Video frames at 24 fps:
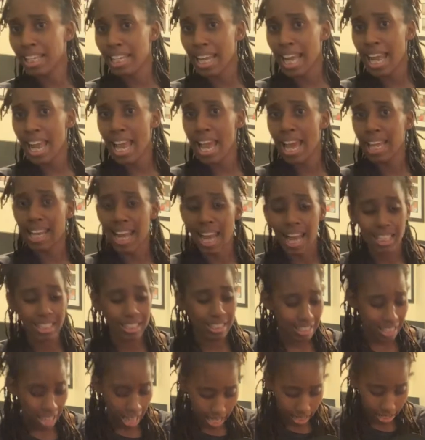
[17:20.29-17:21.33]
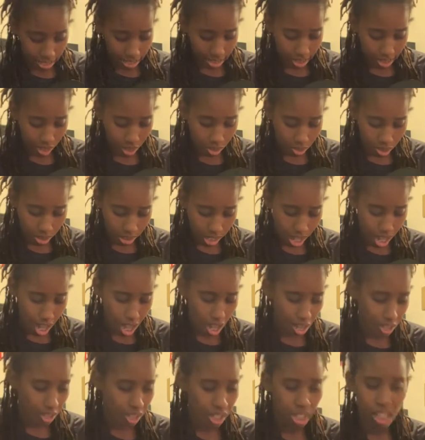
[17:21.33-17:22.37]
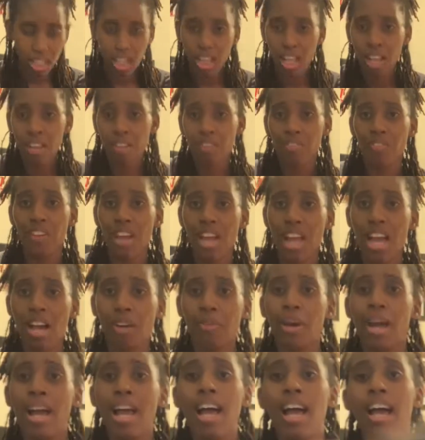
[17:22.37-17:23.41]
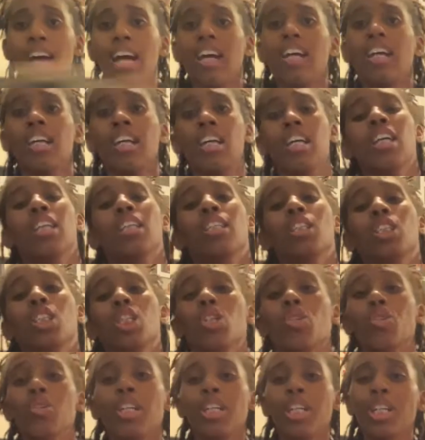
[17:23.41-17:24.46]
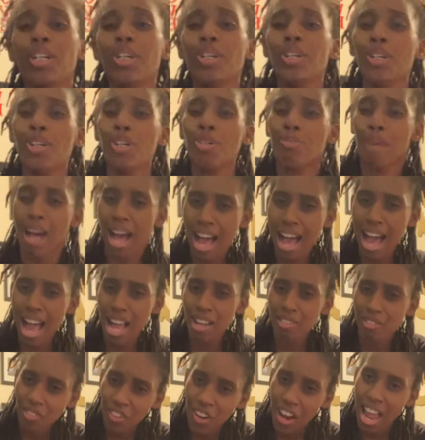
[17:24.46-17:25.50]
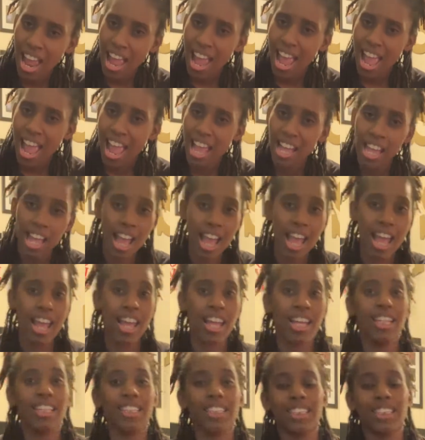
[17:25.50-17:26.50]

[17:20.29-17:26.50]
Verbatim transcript: again, I say so long, farewell to you, my friends.